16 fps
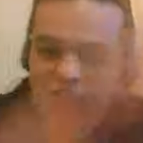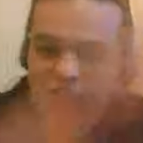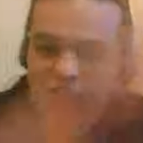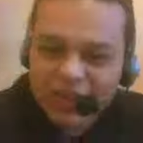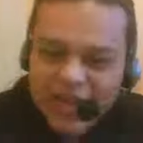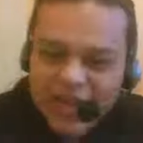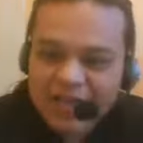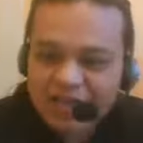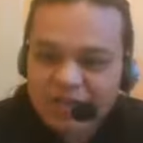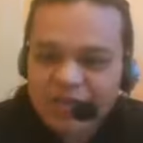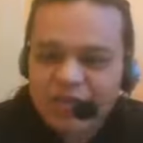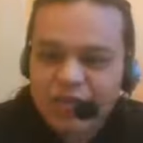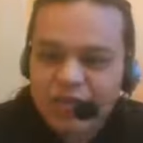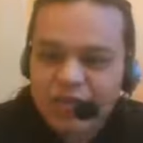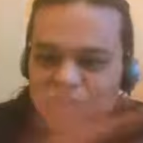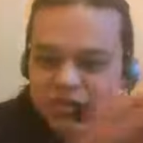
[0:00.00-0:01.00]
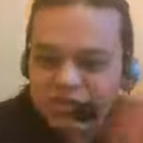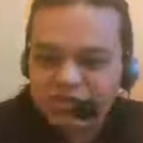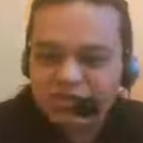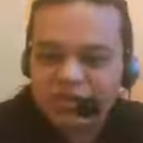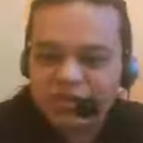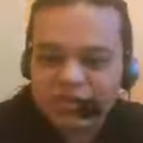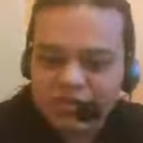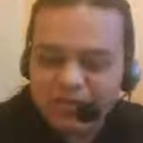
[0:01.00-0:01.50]
and then you ask me a
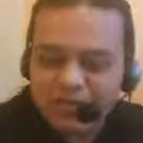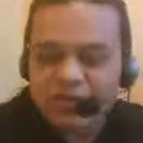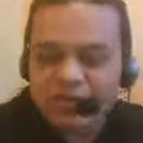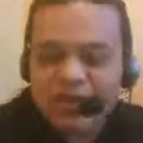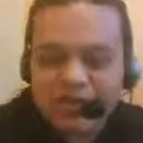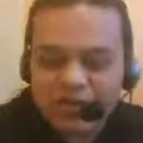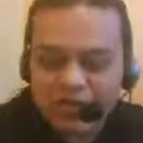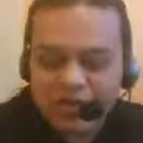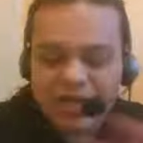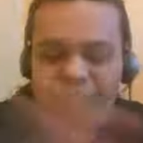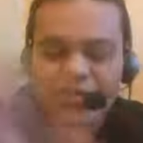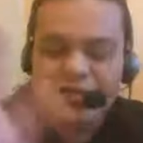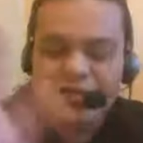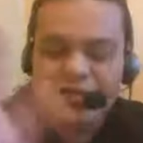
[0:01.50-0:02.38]
question with the point. Okay,